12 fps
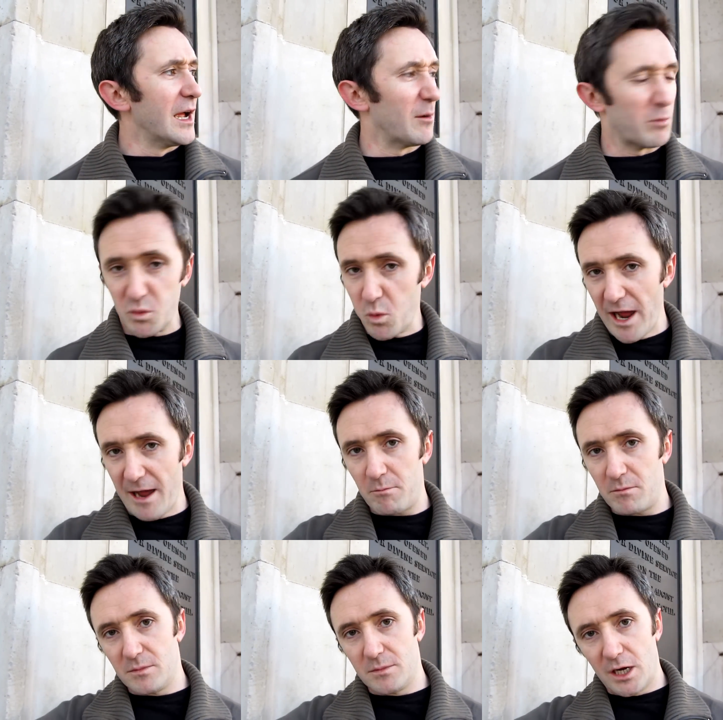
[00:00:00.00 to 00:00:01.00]
It was wet.
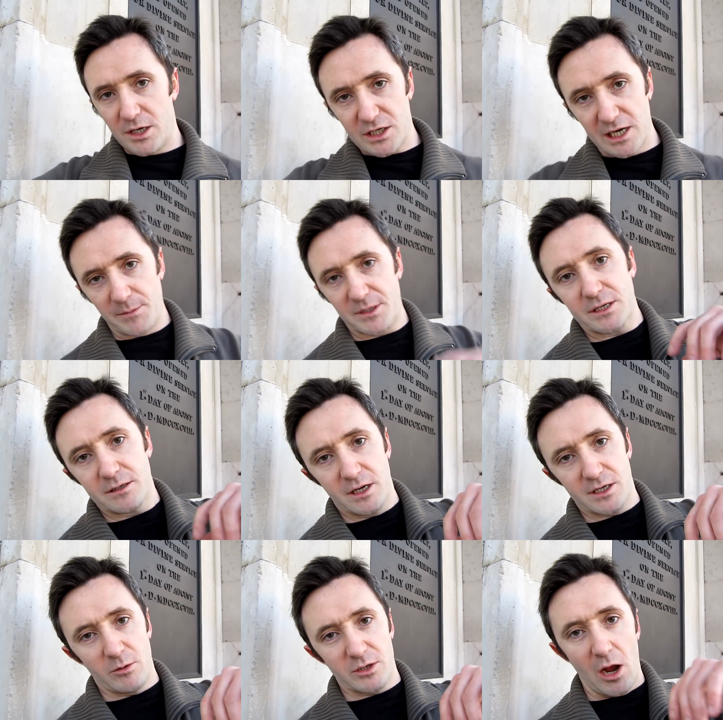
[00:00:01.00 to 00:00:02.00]
I slipped as I was